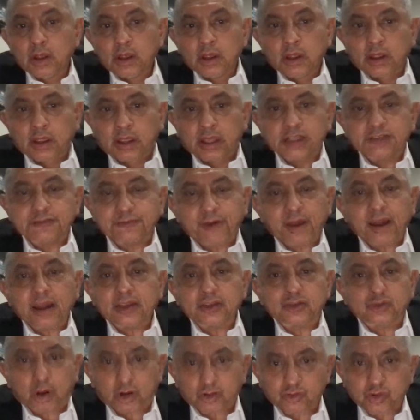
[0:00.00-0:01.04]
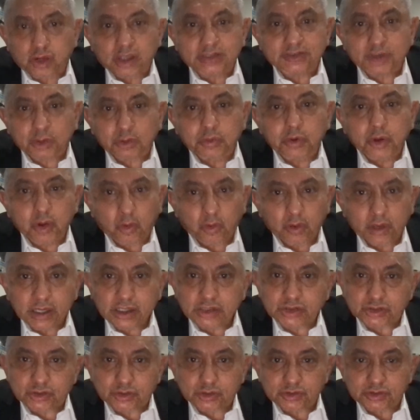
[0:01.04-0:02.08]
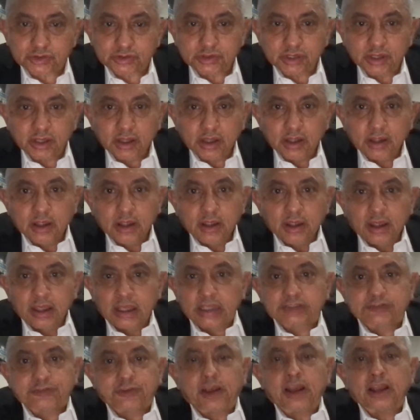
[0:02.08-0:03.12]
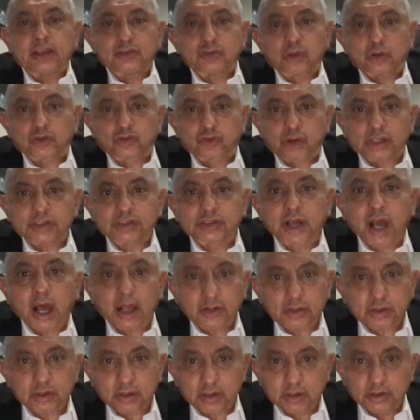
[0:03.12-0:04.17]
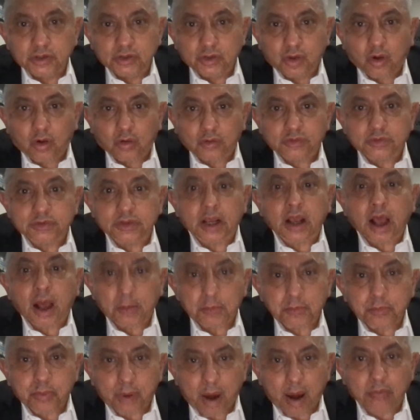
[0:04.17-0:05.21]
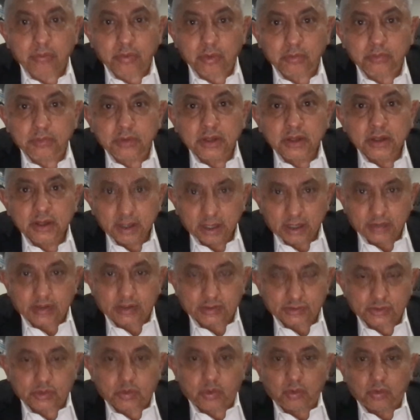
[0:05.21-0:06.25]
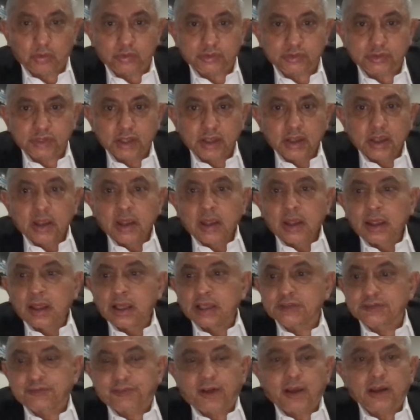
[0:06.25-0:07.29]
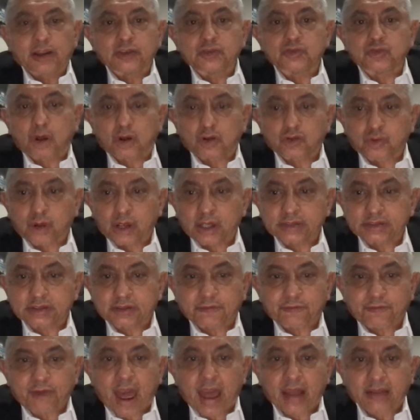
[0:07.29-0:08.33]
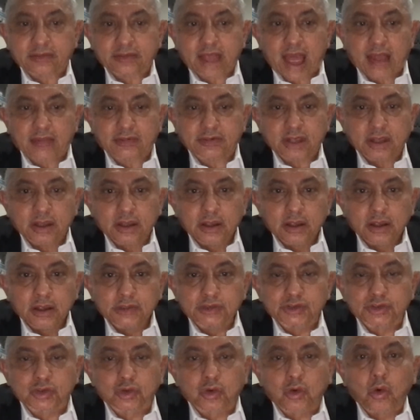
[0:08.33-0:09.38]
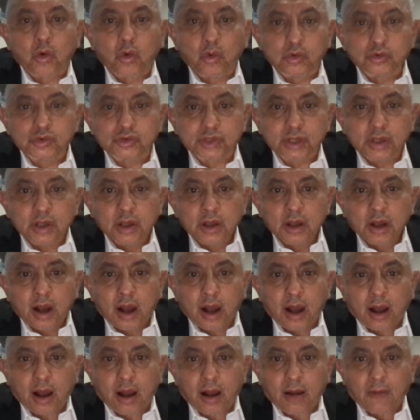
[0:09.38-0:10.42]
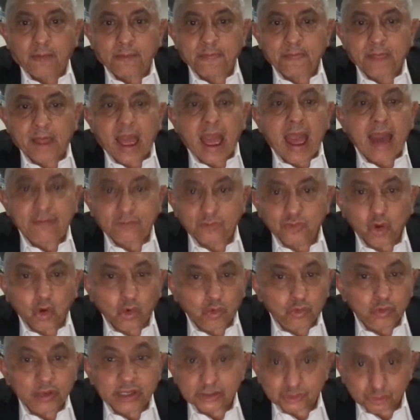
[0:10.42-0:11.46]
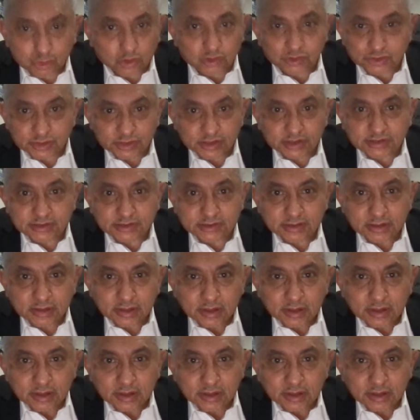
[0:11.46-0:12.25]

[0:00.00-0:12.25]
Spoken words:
he's failing to address the real issues. He's failing to address gun, the gun problem in our schools. He's failing to address the fact that schools have no resources.